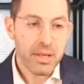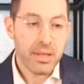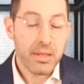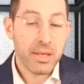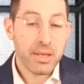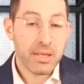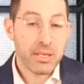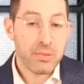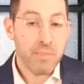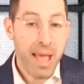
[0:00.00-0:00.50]

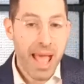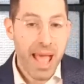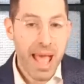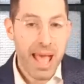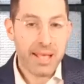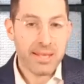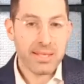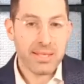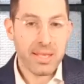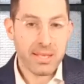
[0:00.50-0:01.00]
Things
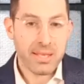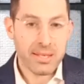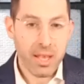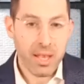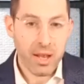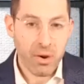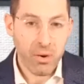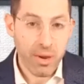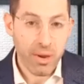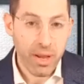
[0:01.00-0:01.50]
pass, things
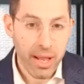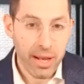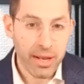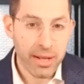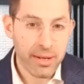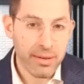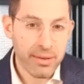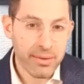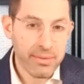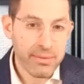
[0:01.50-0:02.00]
get
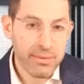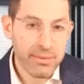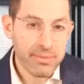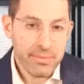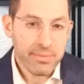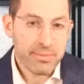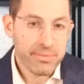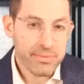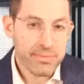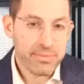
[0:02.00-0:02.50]
created.
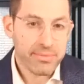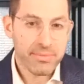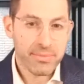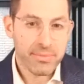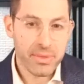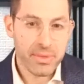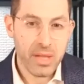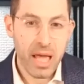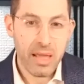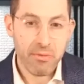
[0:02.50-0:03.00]

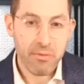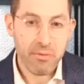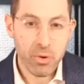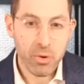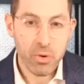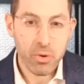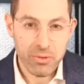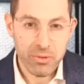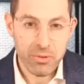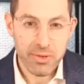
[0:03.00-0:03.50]
Life
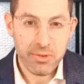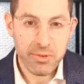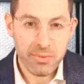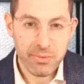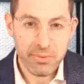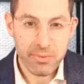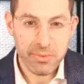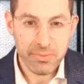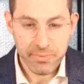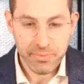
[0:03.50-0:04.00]
moves.
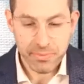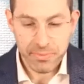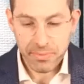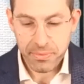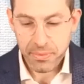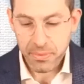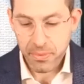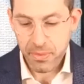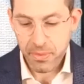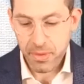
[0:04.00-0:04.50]

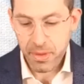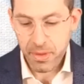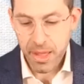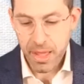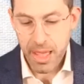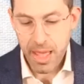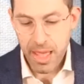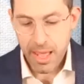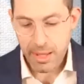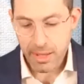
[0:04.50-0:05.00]

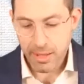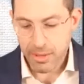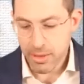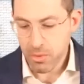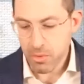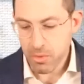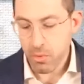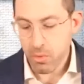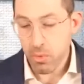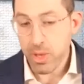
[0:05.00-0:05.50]

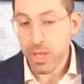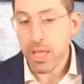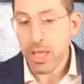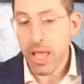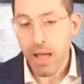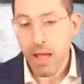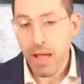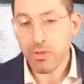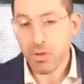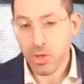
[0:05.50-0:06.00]
And we
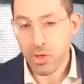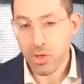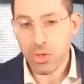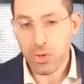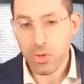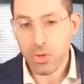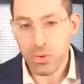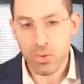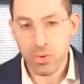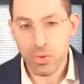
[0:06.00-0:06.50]
have to
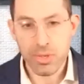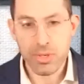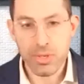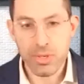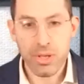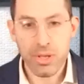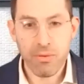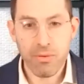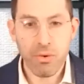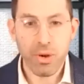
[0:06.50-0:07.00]

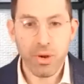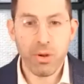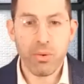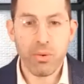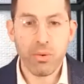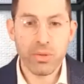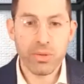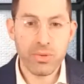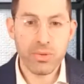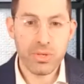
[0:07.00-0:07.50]
choose if we're
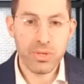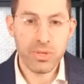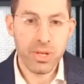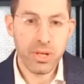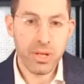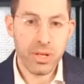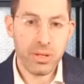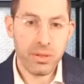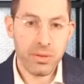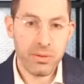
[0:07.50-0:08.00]
going to
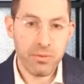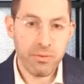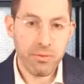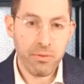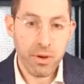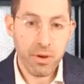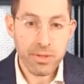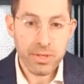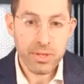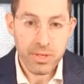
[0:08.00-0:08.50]
sit in the
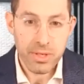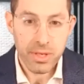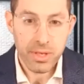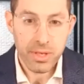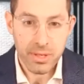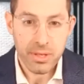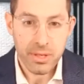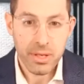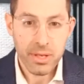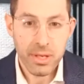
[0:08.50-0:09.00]
front
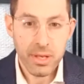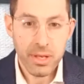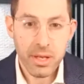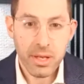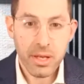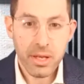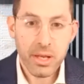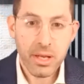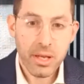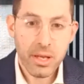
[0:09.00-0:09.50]
seat
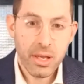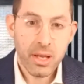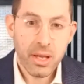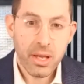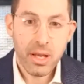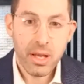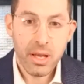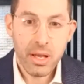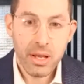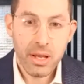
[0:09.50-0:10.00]

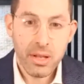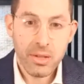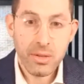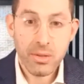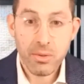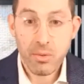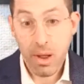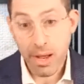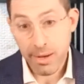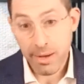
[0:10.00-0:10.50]
to
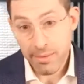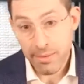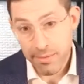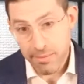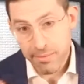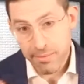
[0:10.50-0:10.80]
the right,